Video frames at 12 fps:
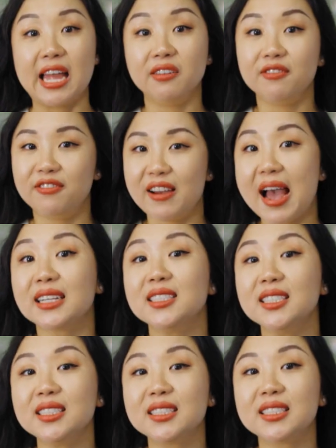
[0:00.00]
And
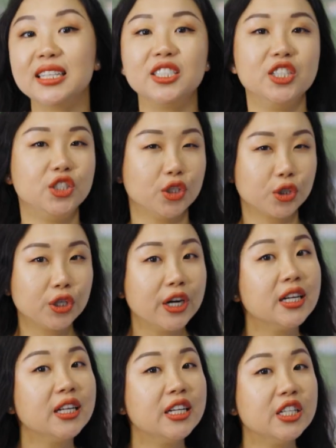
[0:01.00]
factors such as your
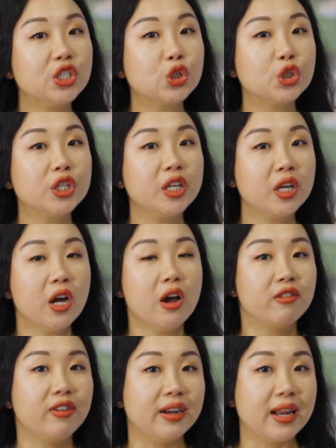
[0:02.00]
credit history,
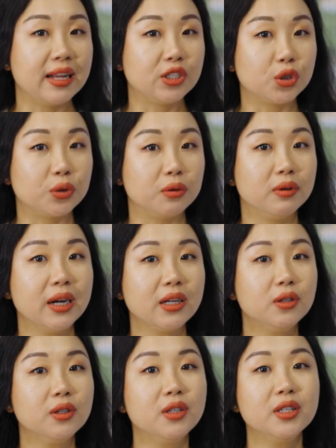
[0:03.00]
financial
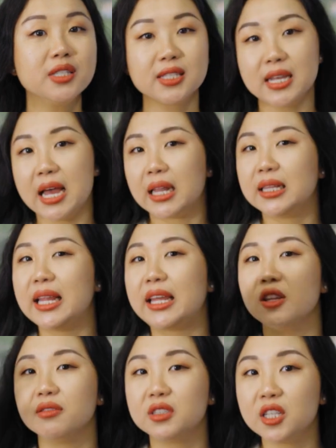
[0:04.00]
records,
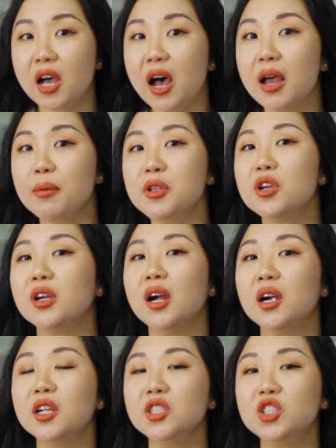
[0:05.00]
length of time in your
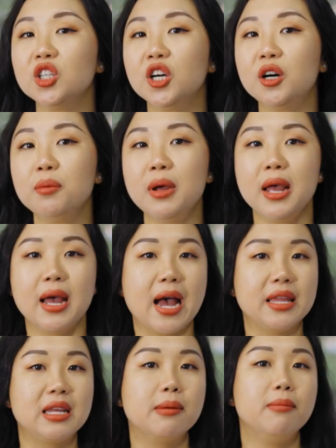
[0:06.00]
current job,
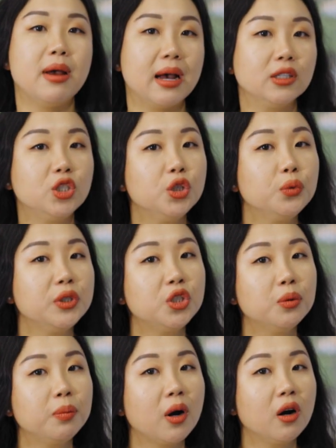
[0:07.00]
and the amount you wish
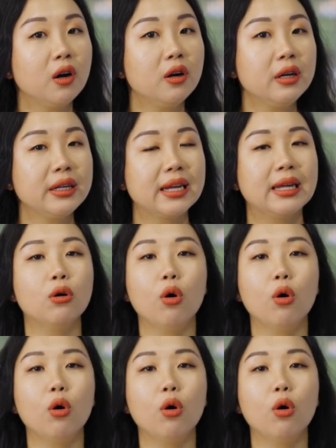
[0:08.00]
to borrow can